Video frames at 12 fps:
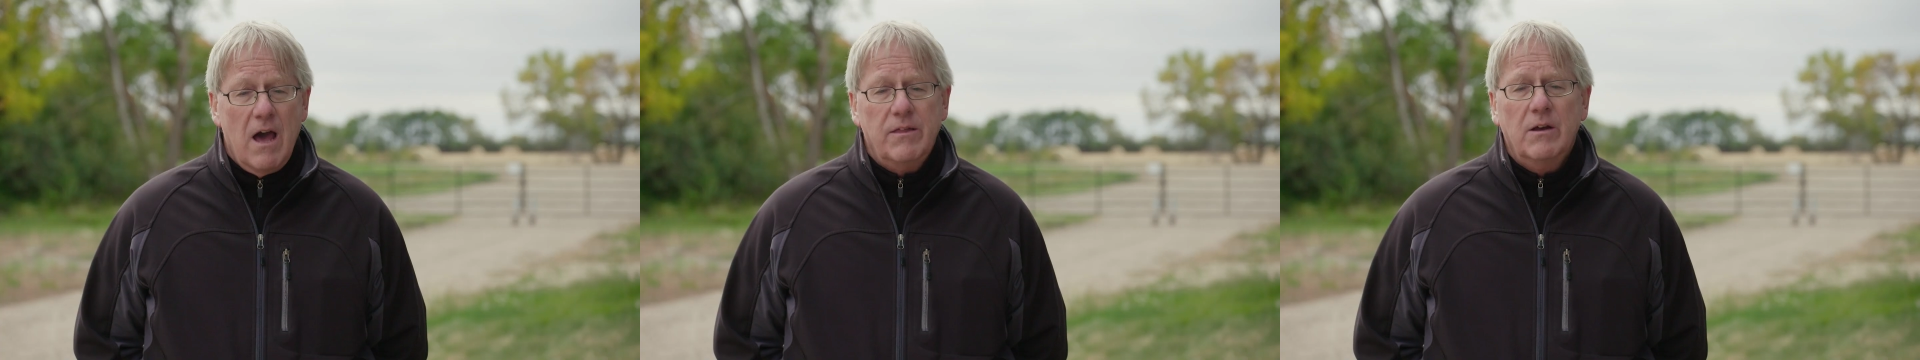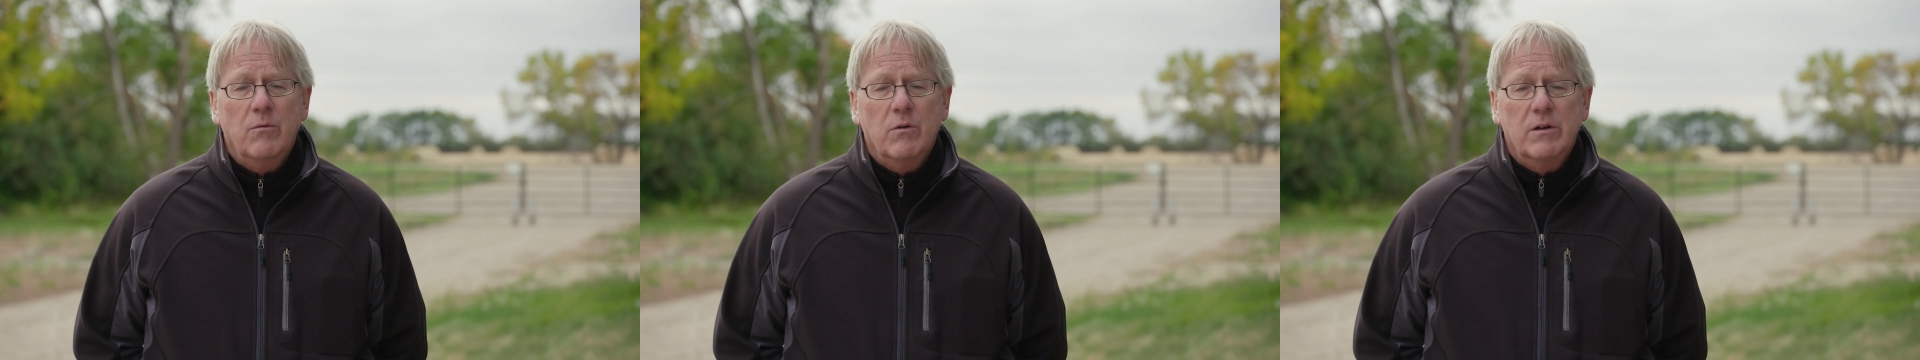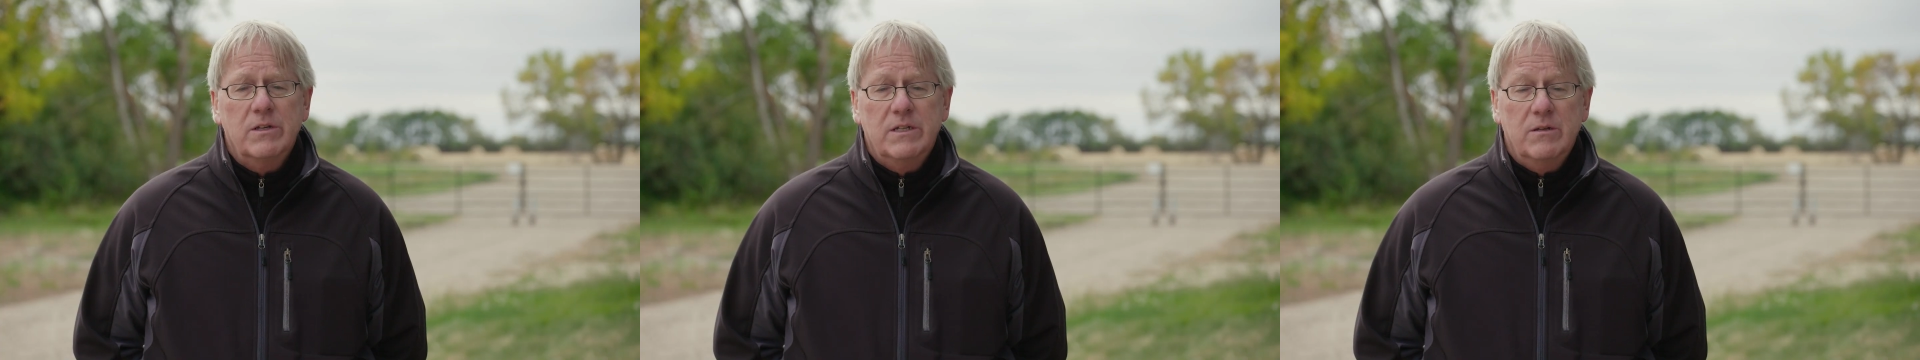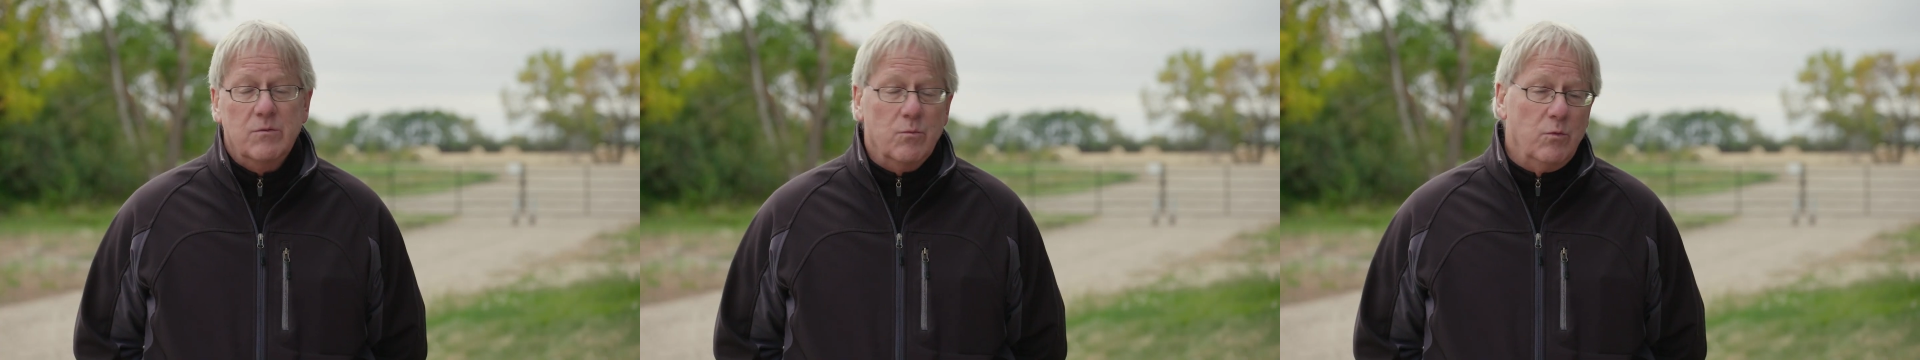I think we're going to
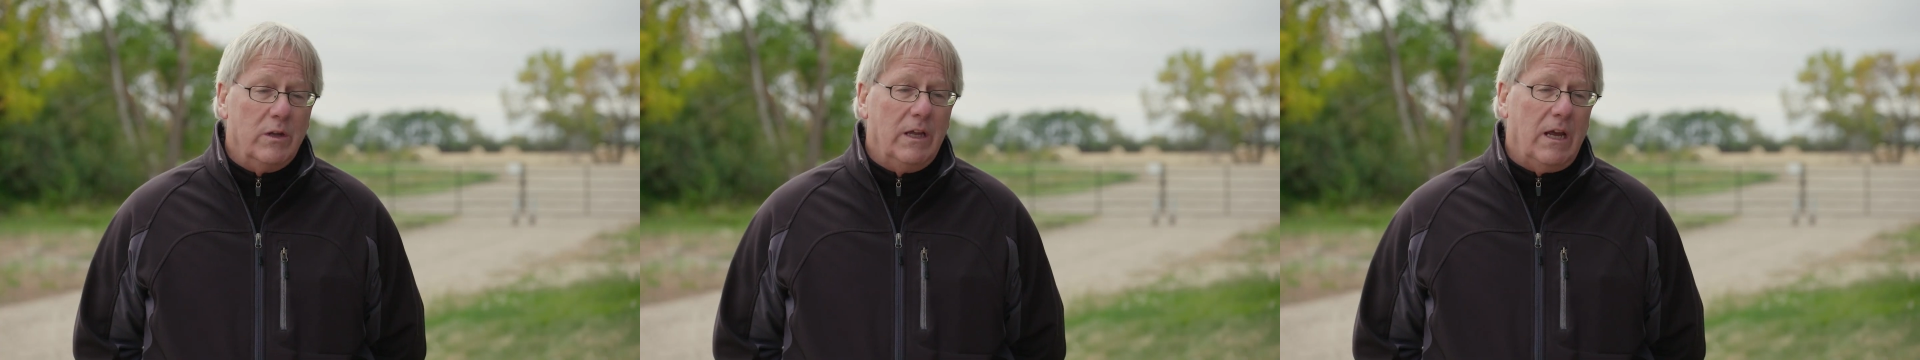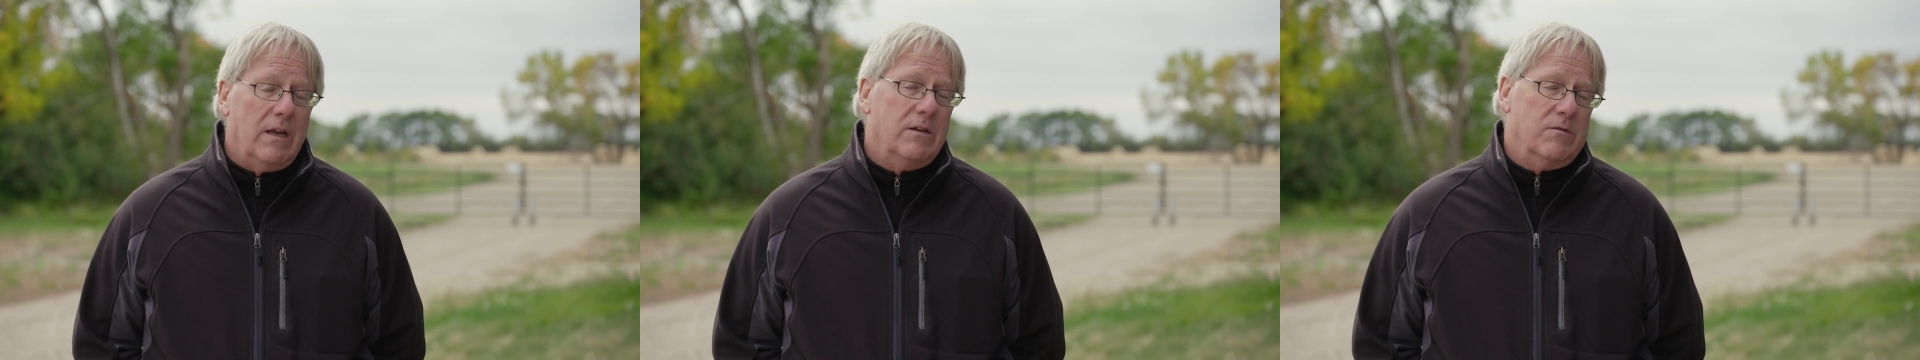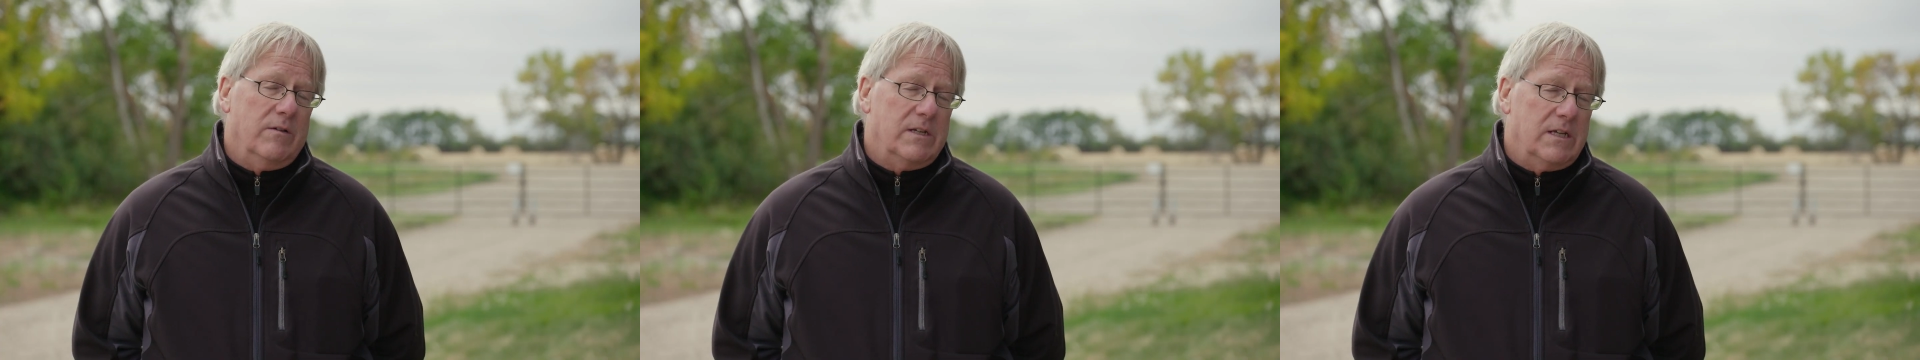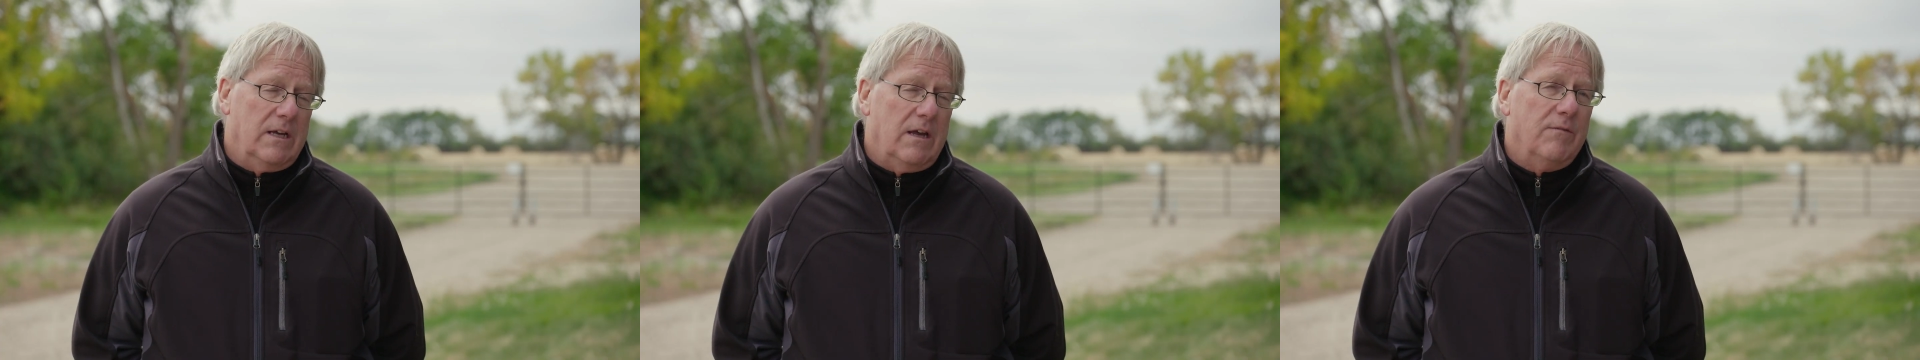see some really
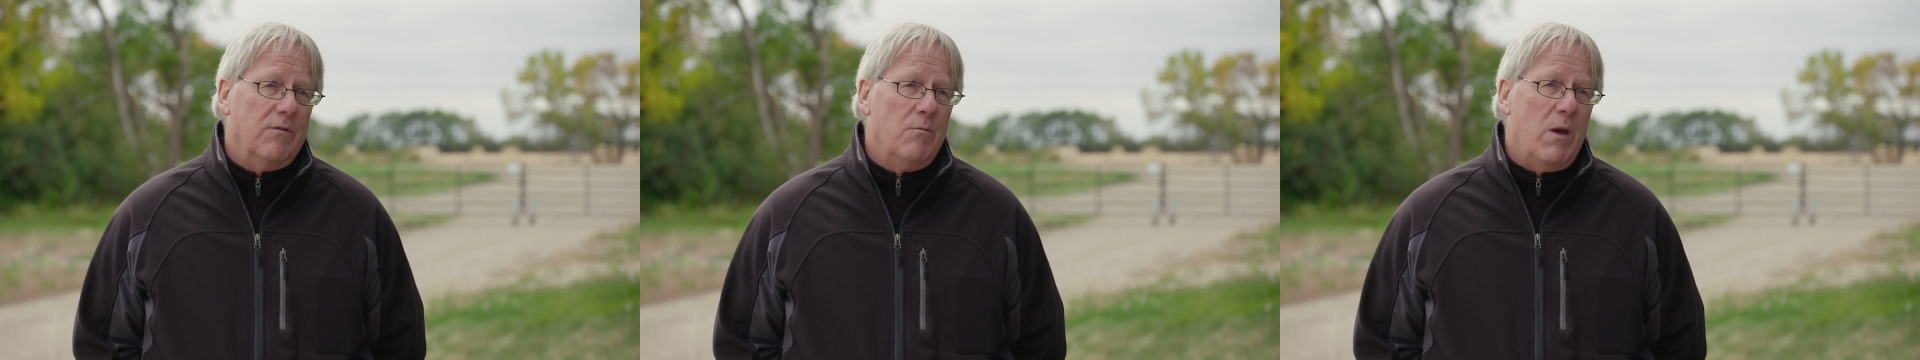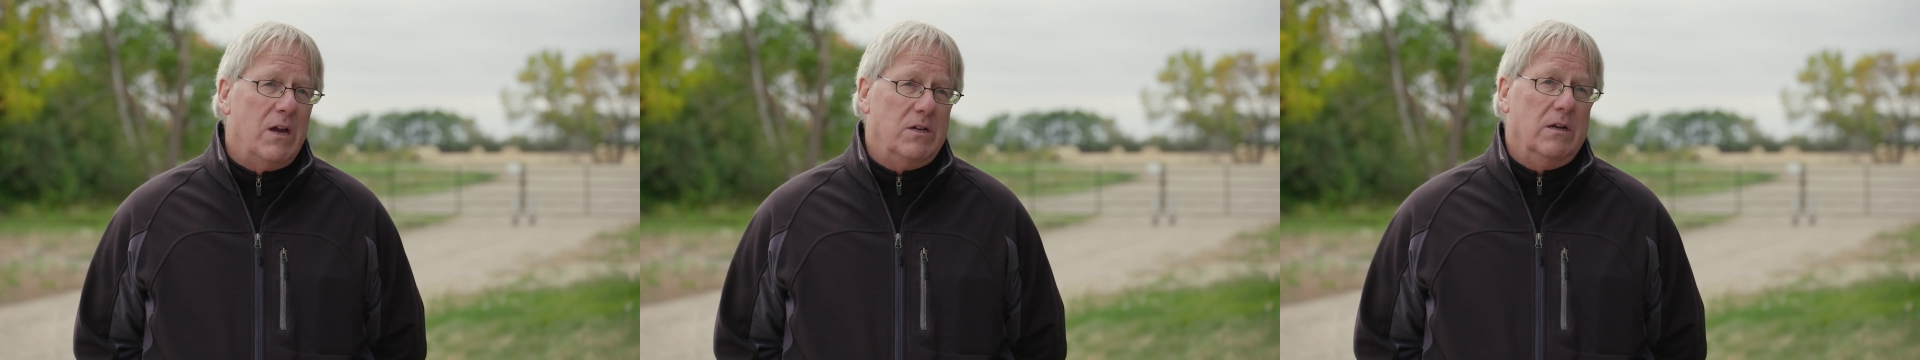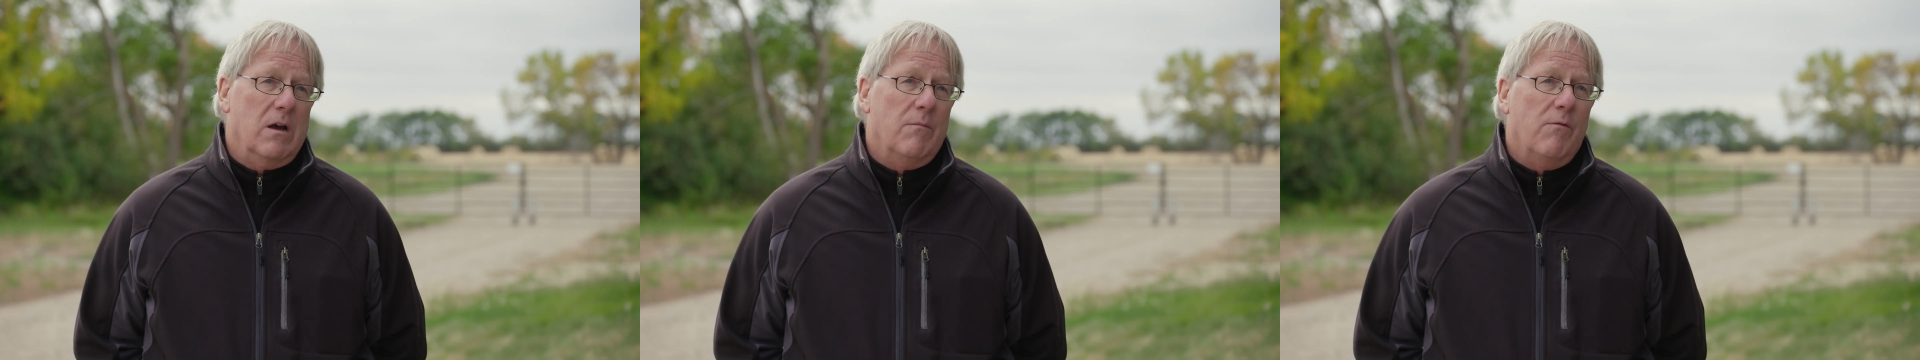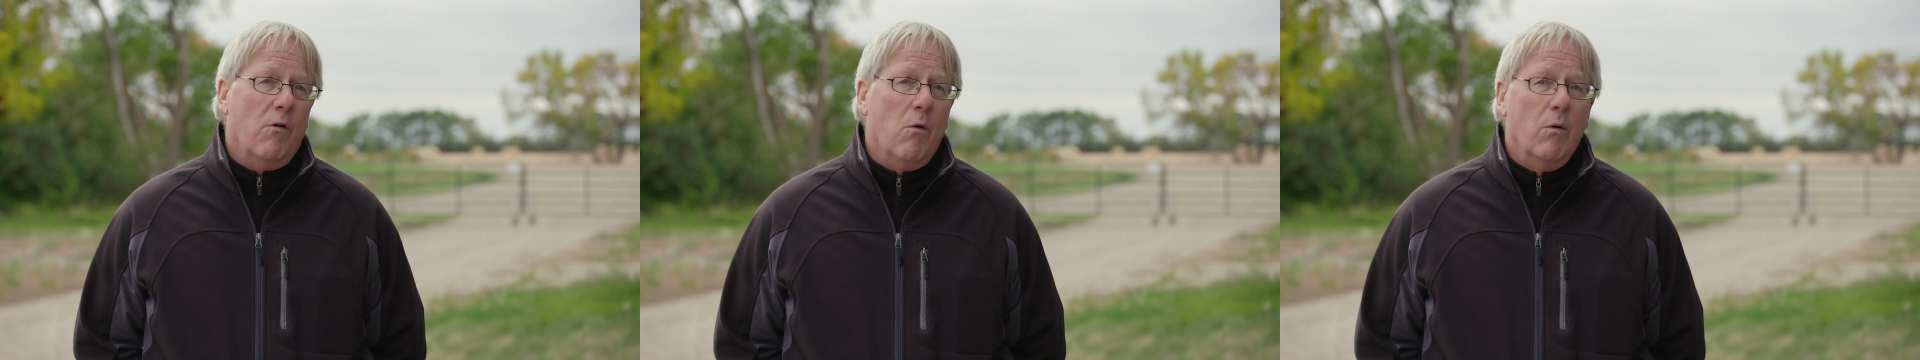interesting information come
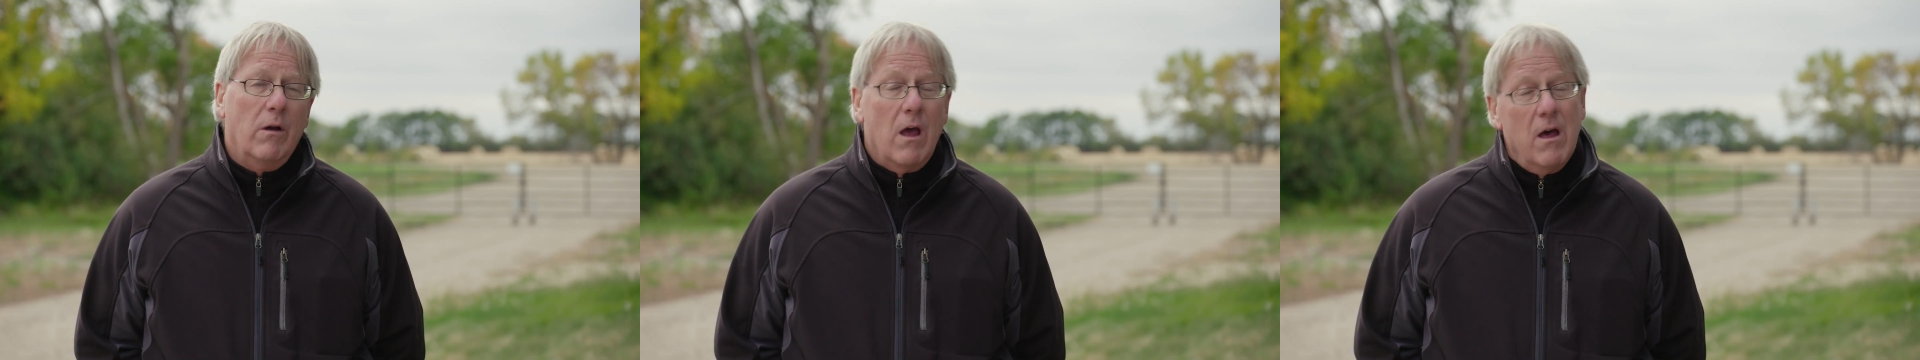forward,